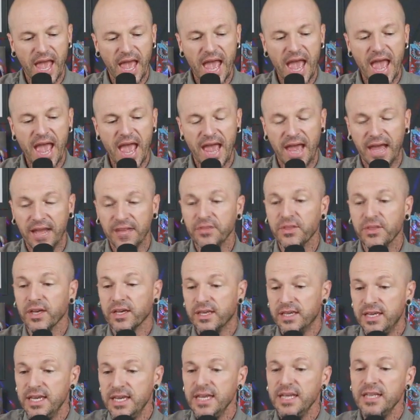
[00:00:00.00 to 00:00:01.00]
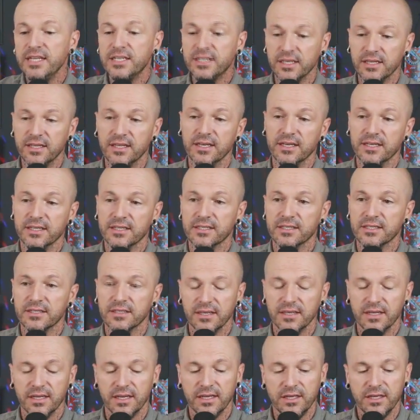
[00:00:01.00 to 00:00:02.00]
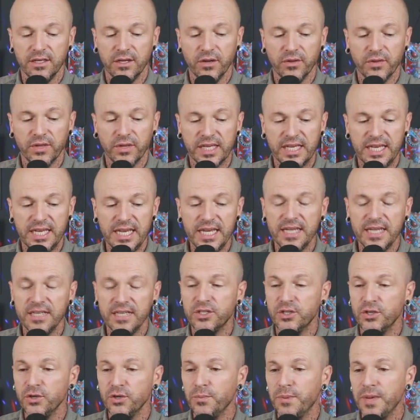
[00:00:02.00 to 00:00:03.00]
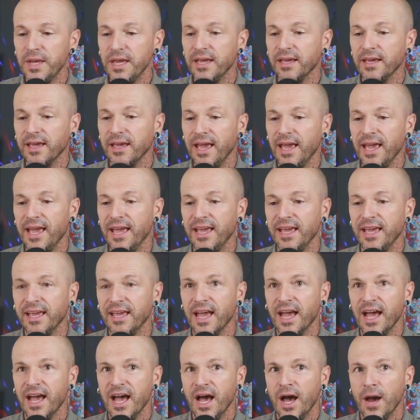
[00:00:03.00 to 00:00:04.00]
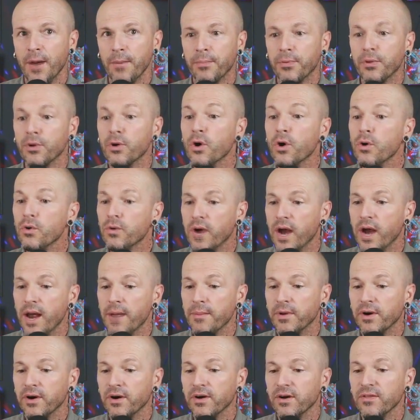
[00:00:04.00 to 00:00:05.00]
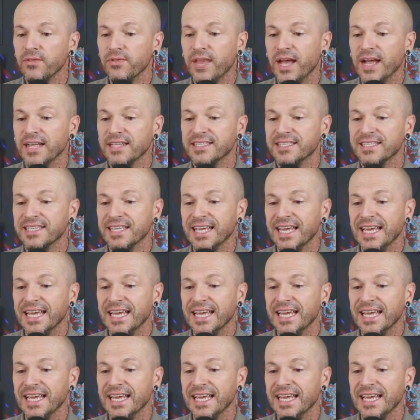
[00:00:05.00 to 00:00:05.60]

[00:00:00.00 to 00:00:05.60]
the key to this, the key to being a programmer that's